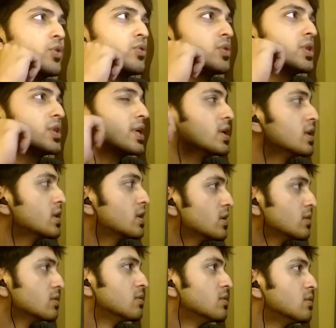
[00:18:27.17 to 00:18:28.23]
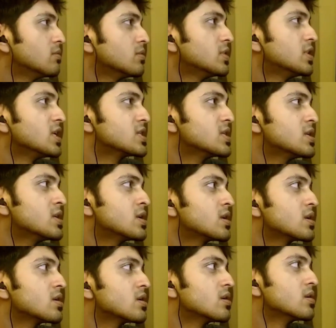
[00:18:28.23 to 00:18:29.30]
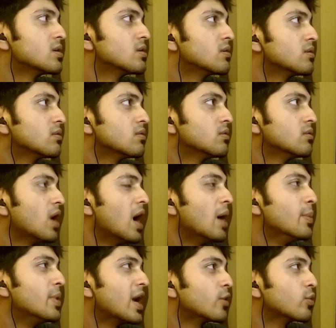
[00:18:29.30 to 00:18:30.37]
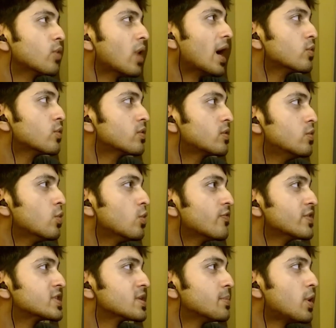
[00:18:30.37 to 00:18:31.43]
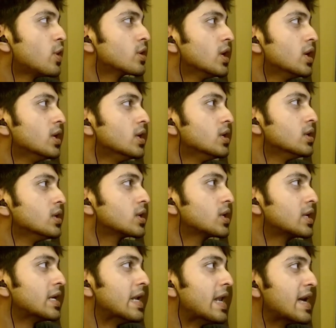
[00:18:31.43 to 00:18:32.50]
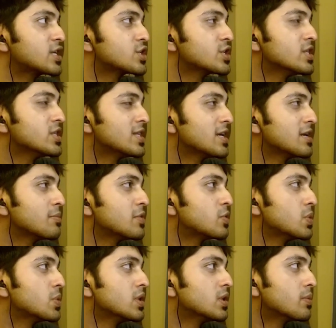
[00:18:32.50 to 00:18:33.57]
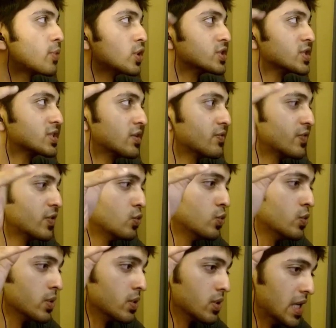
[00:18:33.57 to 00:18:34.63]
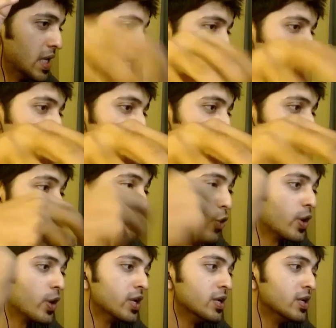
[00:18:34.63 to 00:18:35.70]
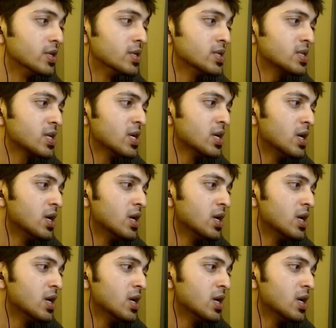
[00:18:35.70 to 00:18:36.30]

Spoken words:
do you think doesn't I don't know if it's about a connection thing between the project that we do in India for Indians,